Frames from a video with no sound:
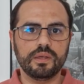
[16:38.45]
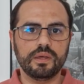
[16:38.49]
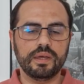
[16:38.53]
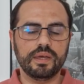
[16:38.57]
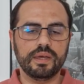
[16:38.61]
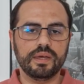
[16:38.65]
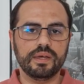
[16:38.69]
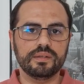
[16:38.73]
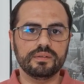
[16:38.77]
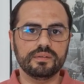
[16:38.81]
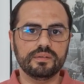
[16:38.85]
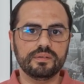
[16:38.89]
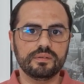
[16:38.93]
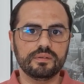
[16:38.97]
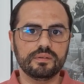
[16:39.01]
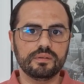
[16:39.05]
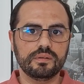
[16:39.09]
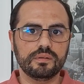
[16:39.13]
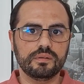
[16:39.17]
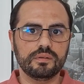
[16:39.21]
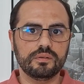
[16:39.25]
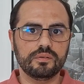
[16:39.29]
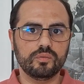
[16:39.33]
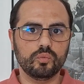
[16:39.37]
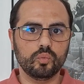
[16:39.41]
And
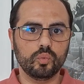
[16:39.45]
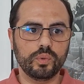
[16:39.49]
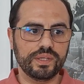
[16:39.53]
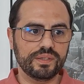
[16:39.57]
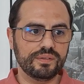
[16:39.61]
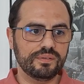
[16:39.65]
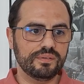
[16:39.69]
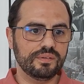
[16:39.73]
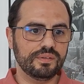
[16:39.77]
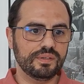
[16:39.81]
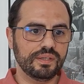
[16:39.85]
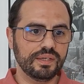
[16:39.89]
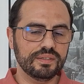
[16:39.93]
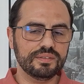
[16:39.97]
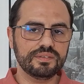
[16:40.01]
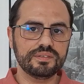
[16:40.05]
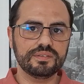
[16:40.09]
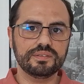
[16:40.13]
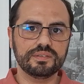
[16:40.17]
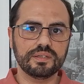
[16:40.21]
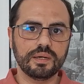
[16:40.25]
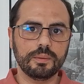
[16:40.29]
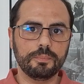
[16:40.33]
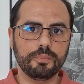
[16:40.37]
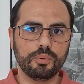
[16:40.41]
with
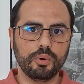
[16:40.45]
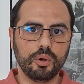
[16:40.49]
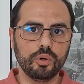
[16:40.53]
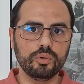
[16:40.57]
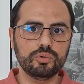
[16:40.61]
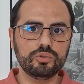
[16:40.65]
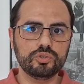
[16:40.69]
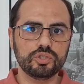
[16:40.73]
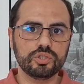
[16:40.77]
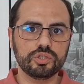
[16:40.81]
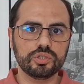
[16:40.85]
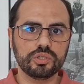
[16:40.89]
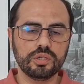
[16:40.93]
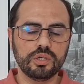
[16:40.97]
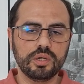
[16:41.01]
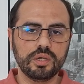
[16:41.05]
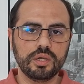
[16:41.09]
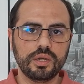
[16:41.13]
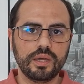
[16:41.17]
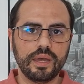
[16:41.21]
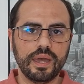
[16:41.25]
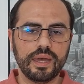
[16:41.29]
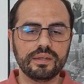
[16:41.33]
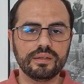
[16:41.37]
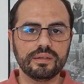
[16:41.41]
this approach,
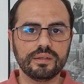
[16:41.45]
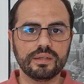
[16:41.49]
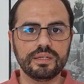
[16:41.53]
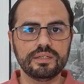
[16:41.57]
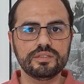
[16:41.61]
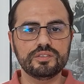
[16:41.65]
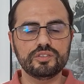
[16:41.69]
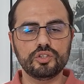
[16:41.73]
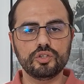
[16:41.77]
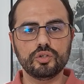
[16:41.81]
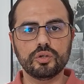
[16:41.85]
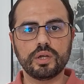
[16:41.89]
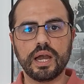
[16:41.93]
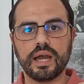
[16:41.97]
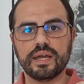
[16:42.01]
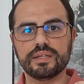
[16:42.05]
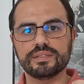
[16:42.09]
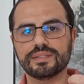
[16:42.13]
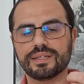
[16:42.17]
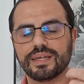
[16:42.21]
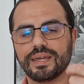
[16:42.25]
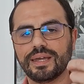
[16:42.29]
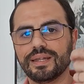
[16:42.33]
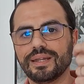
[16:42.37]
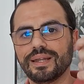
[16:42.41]
at least you
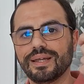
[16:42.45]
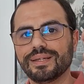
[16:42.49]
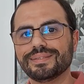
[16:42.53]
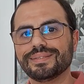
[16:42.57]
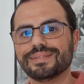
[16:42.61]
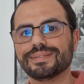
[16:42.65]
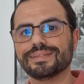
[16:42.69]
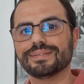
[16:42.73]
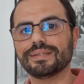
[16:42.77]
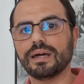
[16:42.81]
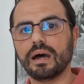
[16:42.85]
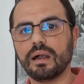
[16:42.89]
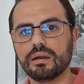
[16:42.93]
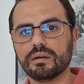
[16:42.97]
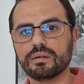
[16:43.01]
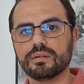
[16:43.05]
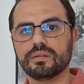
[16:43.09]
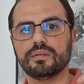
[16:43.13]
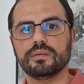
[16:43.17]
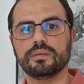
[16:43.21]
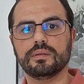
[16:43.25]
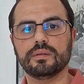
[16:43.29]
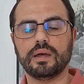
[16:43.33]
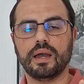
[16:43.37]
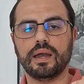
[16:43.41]
guys can
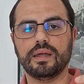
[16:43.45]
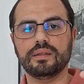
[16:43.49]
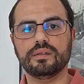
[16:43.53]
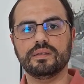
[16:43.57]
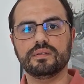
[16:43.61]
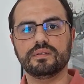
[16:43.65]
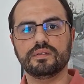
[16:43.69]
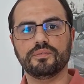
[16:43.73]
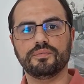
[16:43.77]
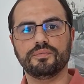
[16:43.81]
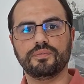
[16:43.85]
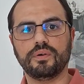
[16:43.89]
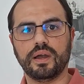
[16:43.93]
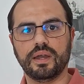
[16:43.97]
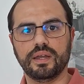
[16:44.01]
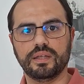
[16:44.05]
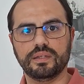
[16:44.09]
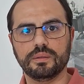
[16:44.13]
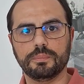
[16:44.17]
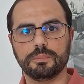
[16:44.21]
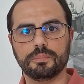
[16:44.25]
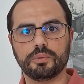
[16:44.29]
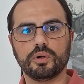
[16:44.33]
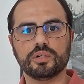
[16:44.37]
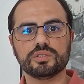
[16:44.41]
start identifying
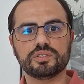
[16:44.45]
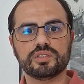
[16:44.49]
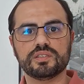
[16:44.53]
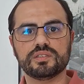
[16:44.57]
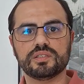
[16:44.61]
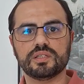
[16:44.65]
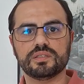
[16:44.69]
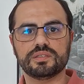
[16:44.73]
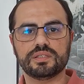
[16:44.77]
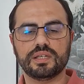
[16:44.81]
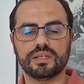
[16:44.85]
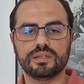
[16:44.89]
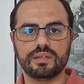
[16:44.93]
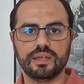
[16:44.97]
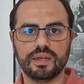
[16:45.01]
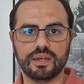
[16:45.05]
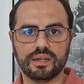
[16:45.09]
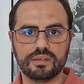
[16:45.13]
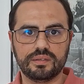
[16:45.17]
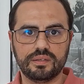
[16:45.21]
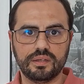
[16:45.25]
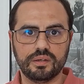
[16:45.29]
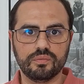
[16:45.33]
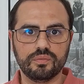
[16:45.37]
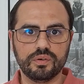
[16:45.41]
the processes and the
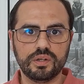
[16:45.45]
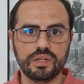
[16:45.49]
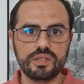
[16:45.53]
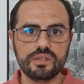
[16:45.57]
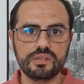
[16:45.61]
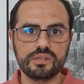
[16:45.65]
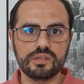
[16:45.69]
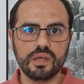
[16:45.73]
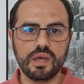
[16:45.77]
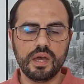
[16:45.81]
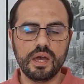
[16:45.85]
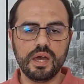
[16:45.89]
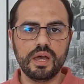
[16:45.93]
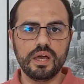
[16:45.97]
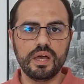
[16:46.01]
activities,